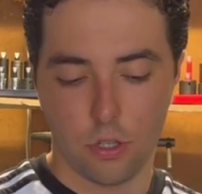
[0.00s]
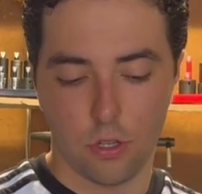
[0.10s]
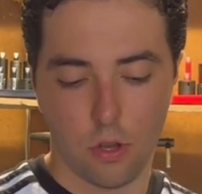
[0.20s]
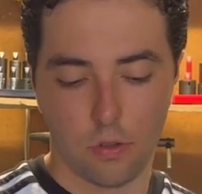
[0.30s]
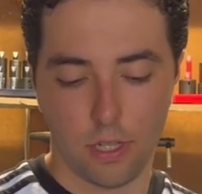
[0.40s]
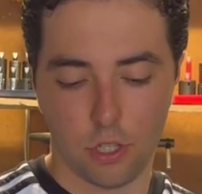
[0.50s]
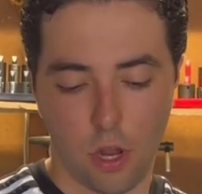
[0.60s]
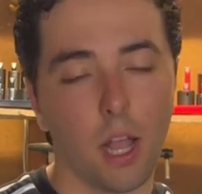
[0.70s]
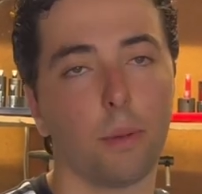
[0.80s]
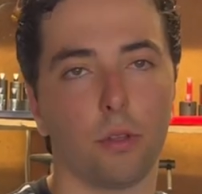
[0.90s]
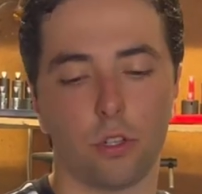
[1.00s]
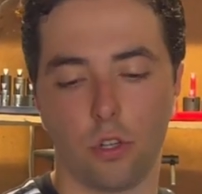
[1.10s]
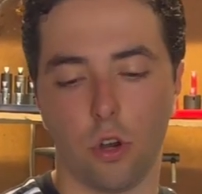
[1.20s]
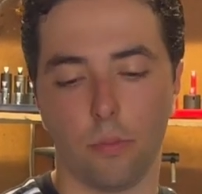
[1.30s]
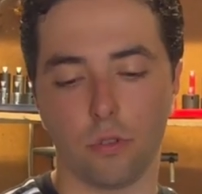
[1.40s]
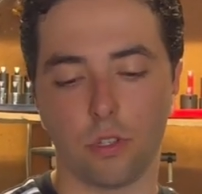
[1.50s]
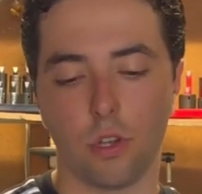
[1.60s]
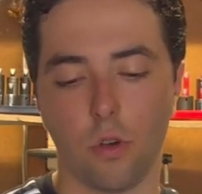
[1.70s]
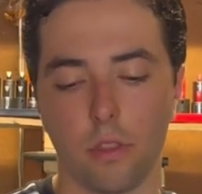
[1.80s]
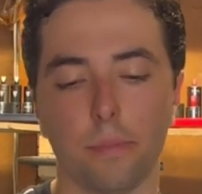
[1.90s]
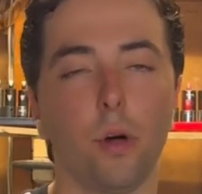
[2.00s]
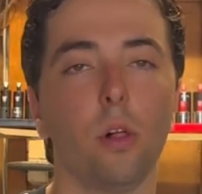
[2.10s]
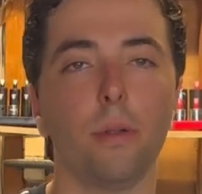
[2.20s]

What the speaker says: So let's talk about the turbos. So the ball